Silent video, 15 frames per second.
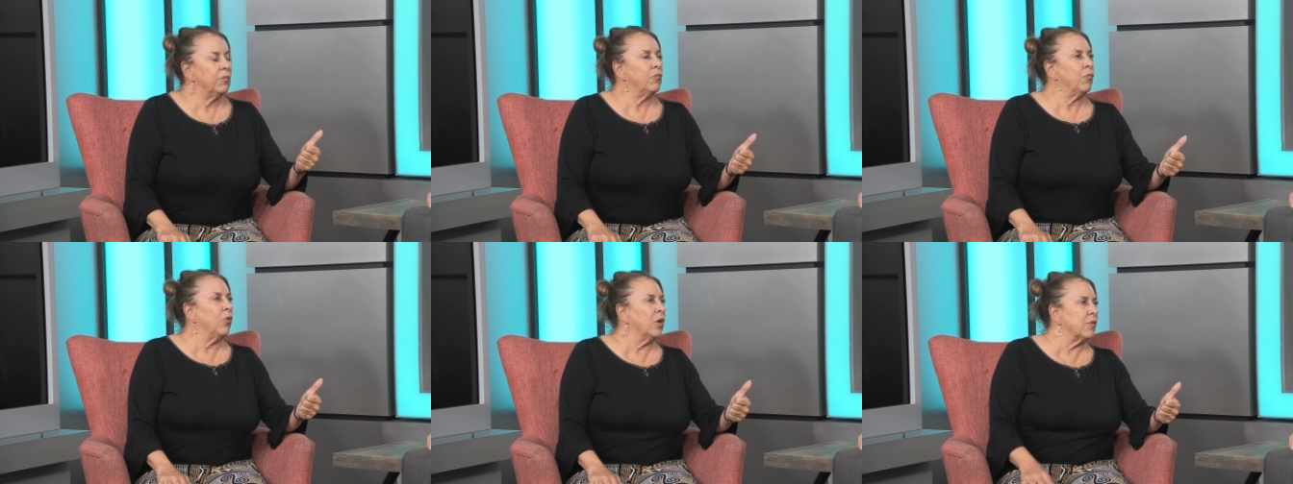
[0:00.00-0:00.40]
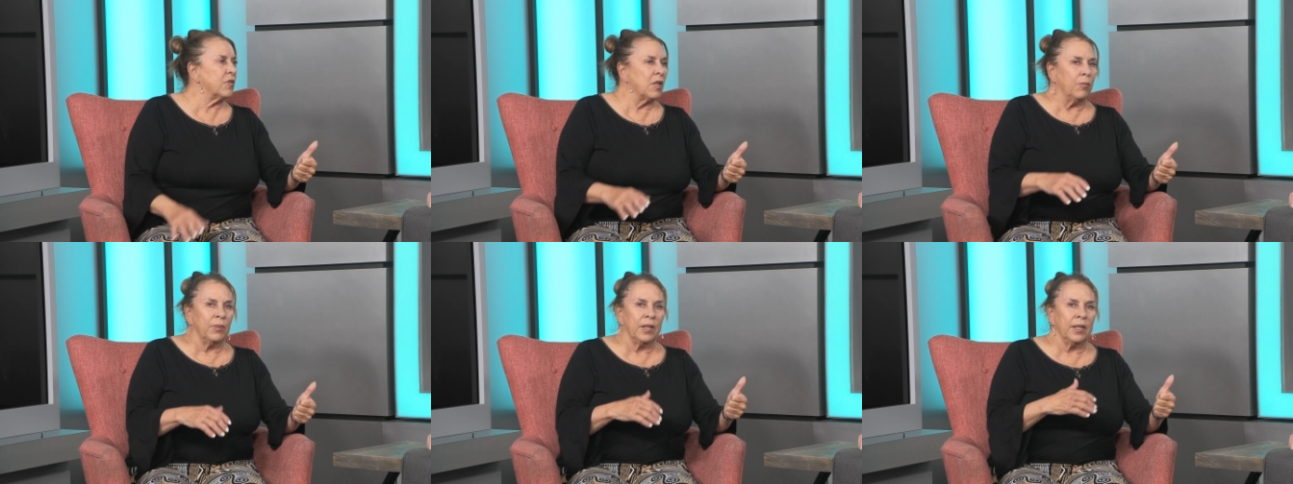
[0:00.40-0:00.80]
what if
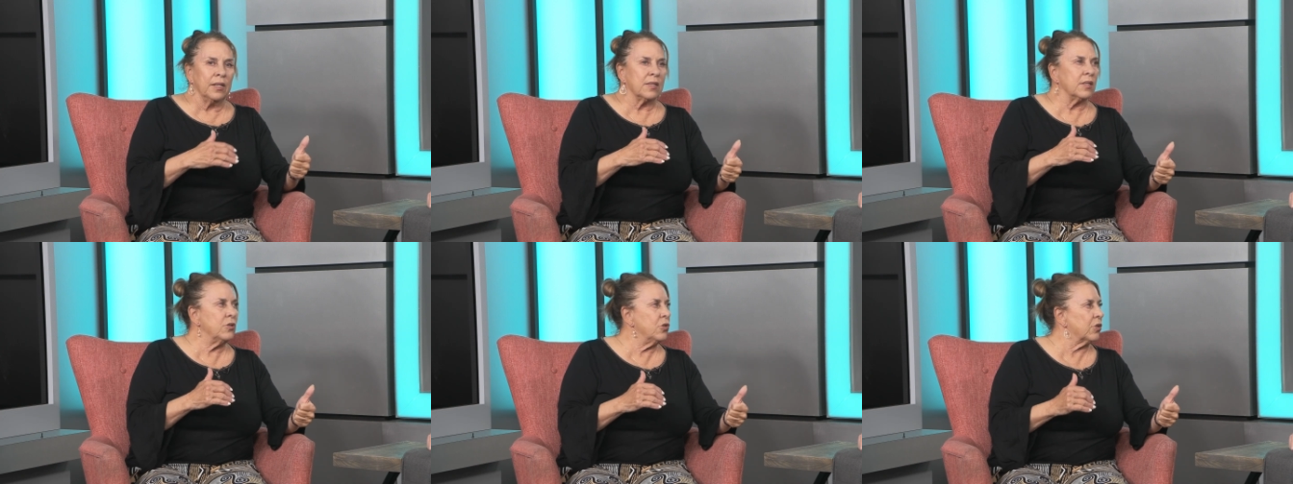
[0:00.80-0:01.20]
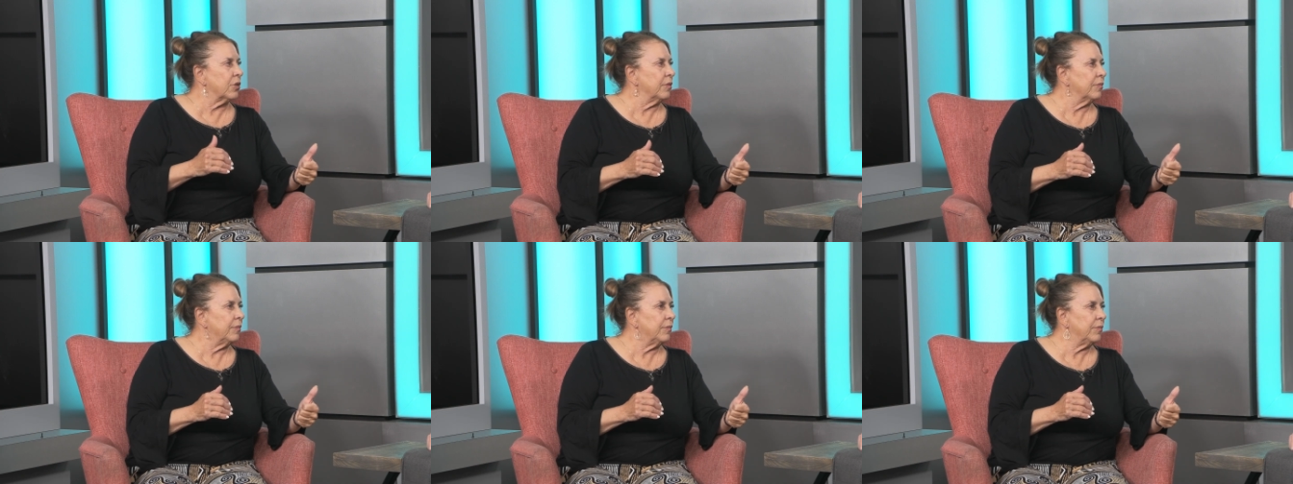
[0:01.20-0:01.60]
somebody gets injured?
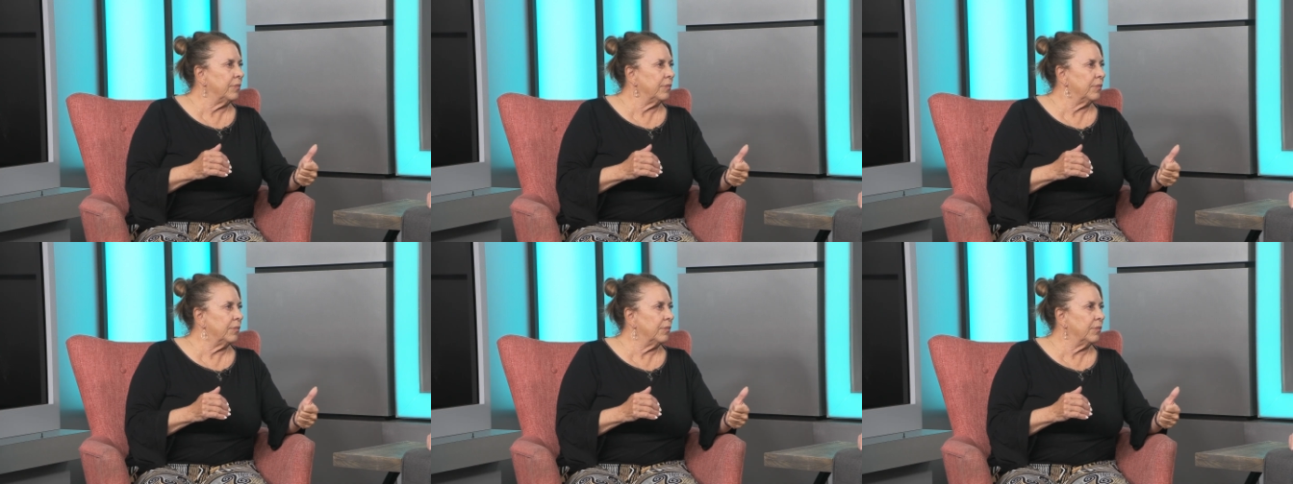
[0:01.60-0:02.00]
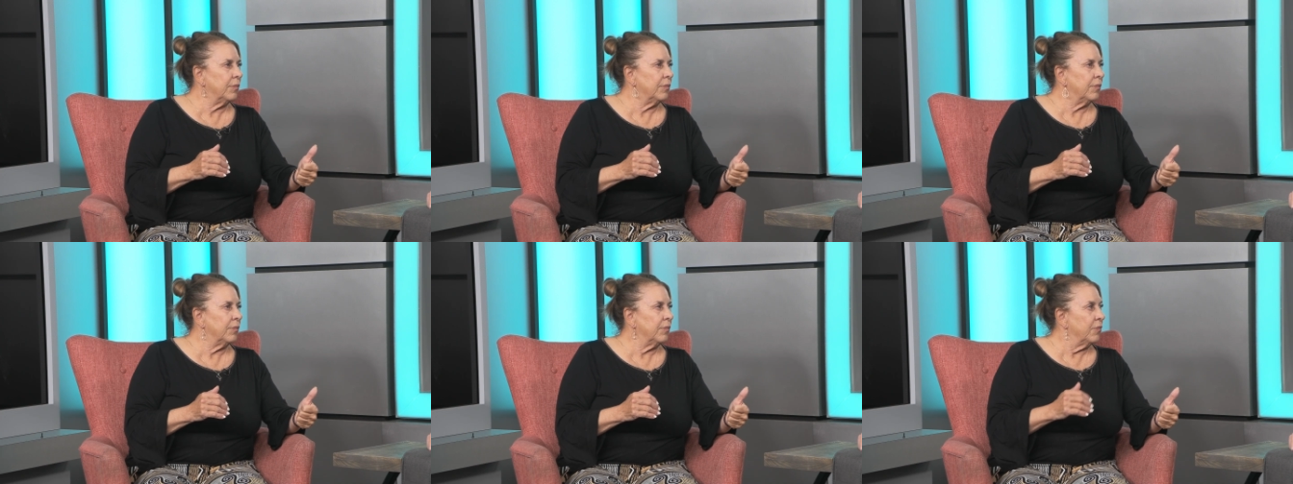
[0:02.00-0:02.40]

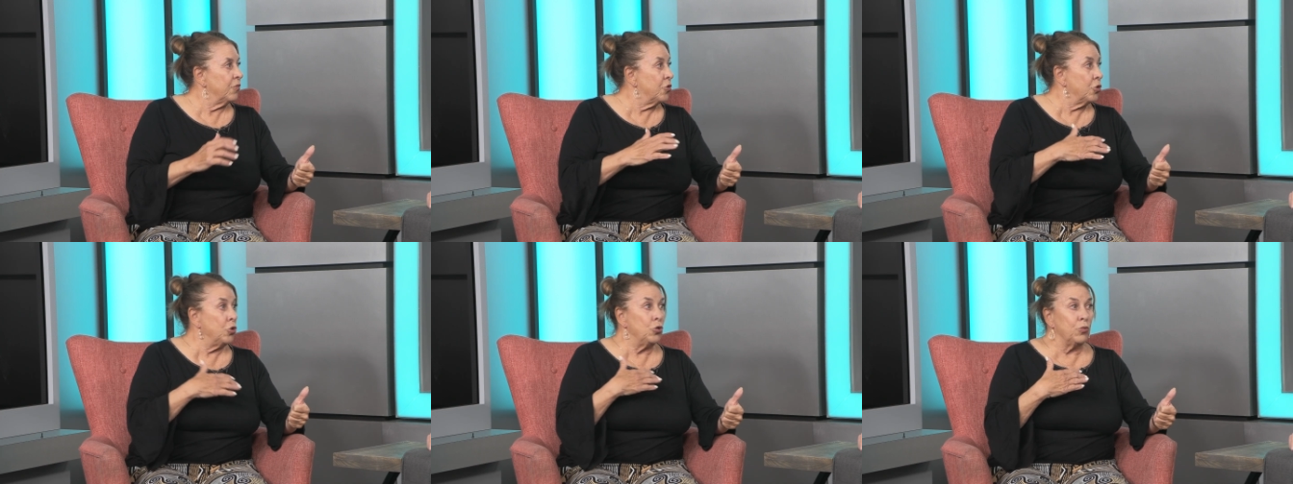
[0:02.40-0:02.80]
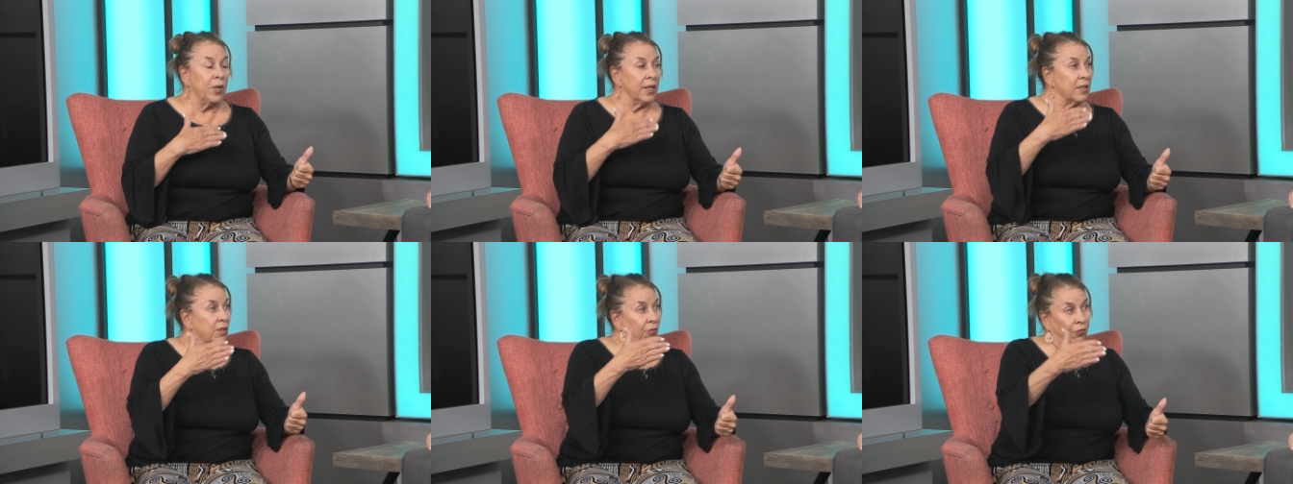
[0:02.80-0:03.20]
Do you
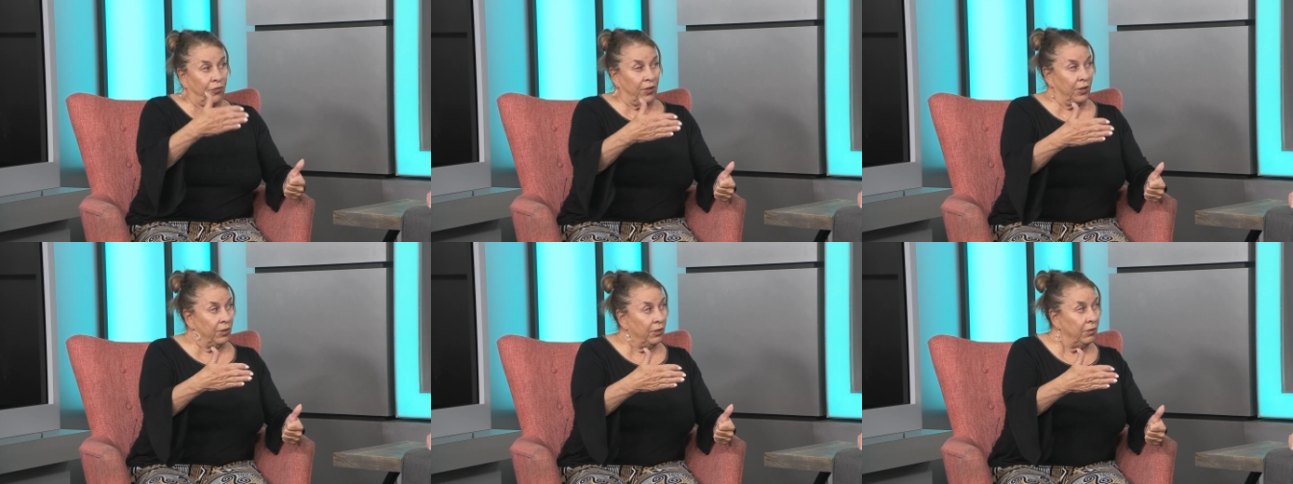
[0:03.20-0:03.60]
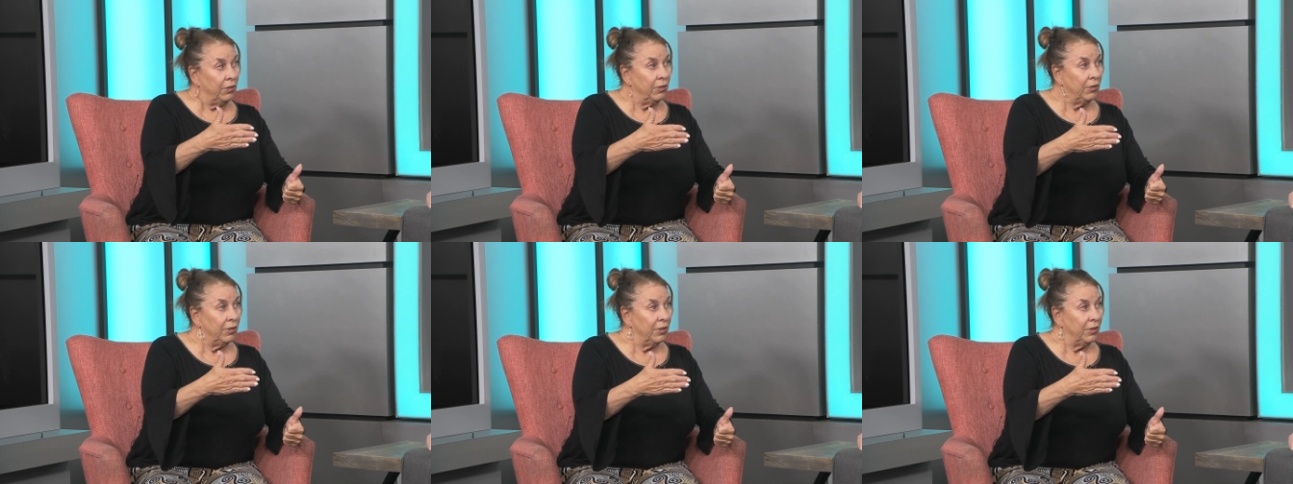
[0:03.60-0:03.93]
get to fill